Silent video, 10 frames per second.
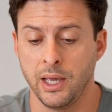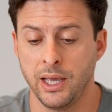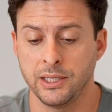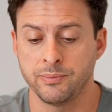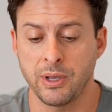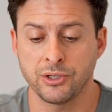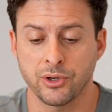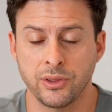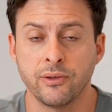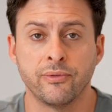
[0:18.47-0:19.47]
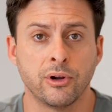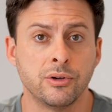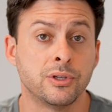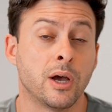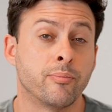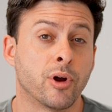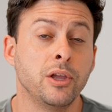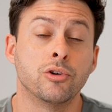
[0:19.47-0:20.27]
is make sure at the very top right,